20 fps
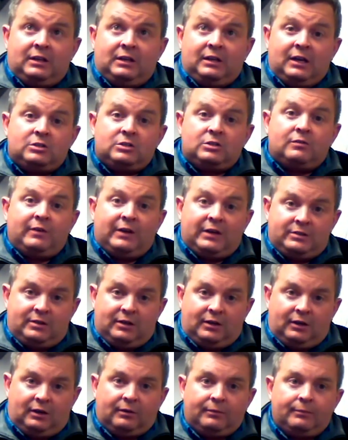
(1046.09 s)
at the age of
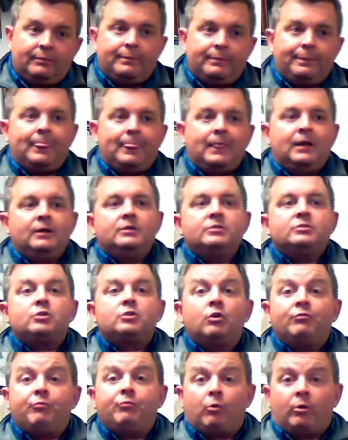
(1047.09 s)
18.
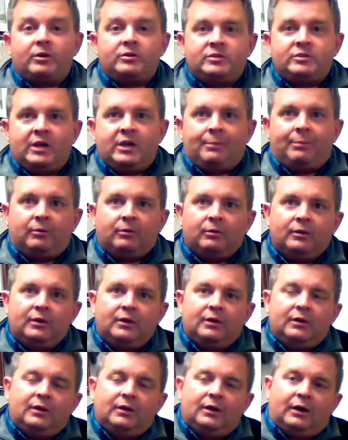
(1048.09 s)
So for example,
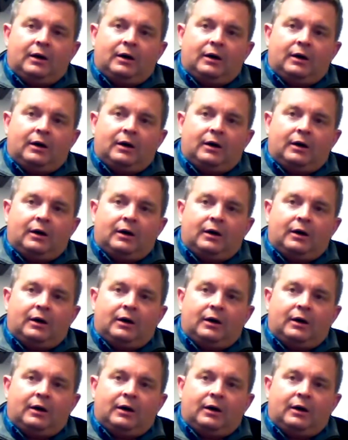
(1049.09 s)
